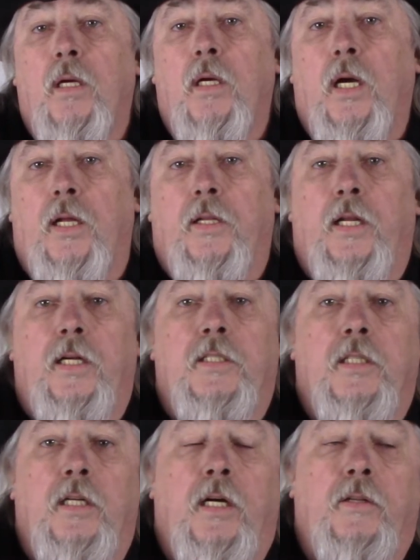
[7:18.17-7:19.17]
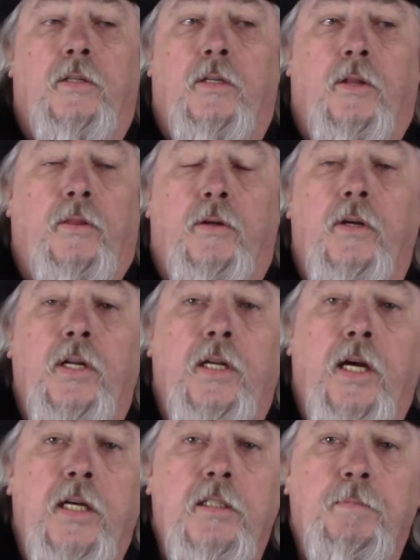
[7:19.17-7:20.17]
And then it's another 30
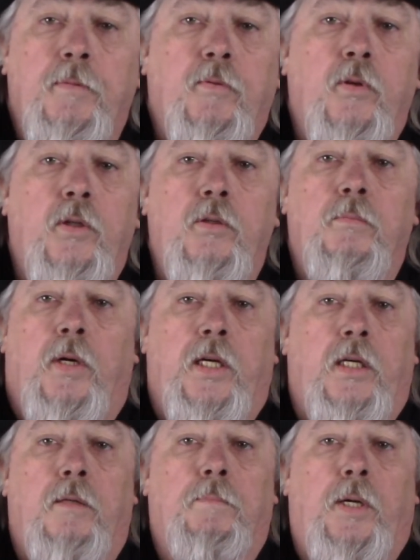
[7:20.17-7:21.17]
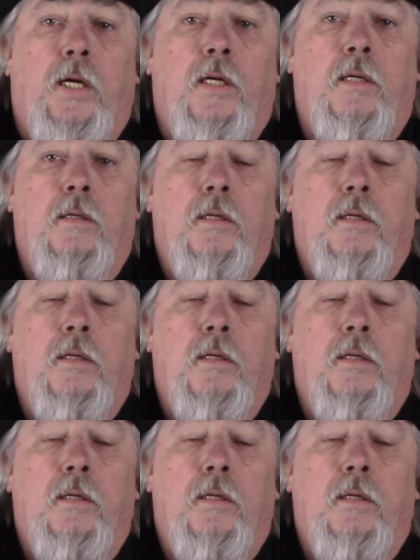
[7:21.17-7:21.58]
days before you might get paid.